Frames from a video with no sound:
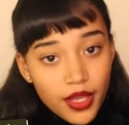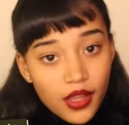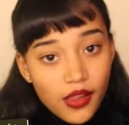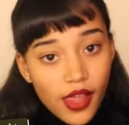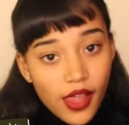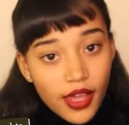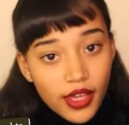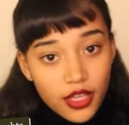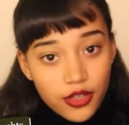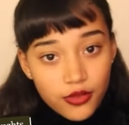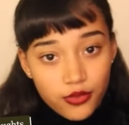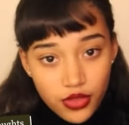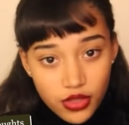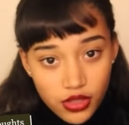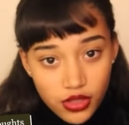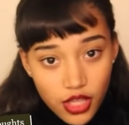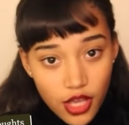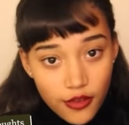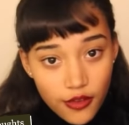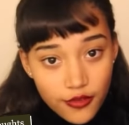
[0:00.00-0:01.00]
be like
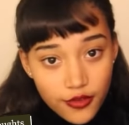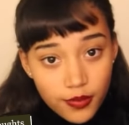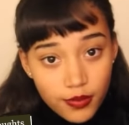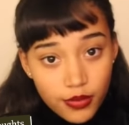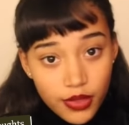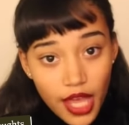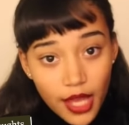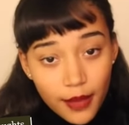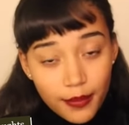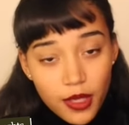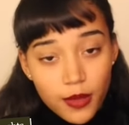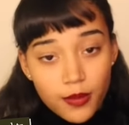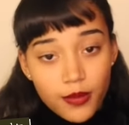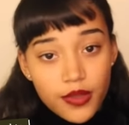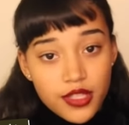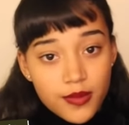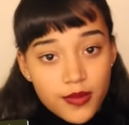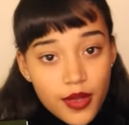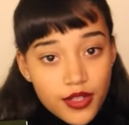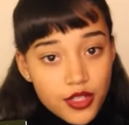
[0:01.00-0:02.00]
if we loved Black
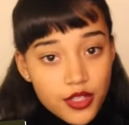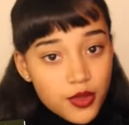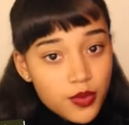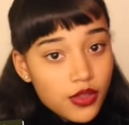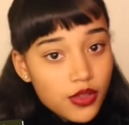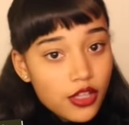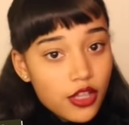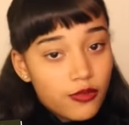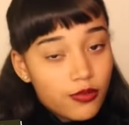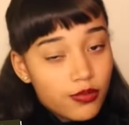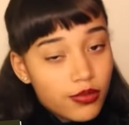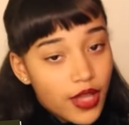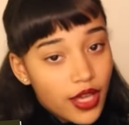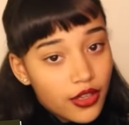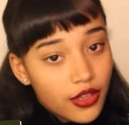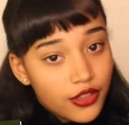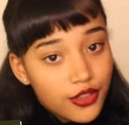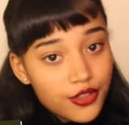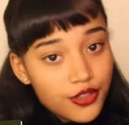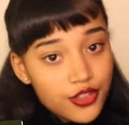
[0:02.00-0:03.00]
people as much as we love
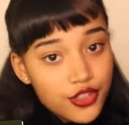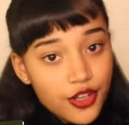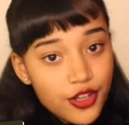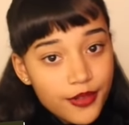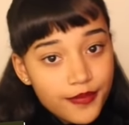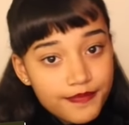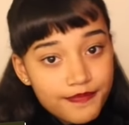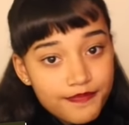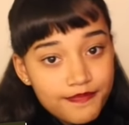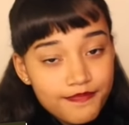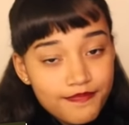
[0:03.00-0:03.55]
Black culture?